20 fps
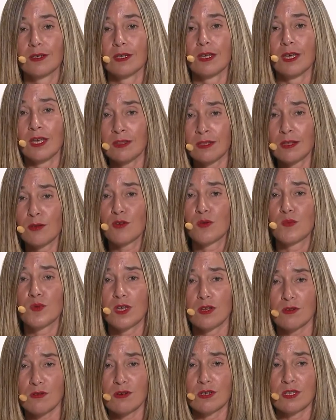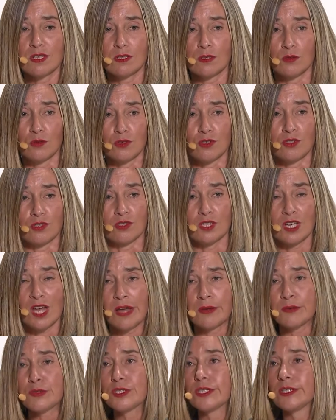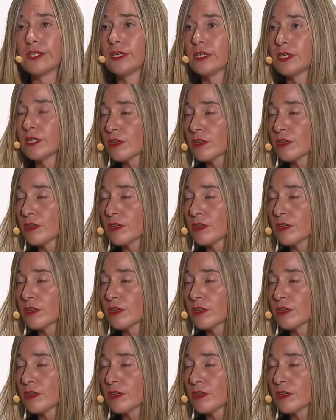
in the European Union institutions, Council,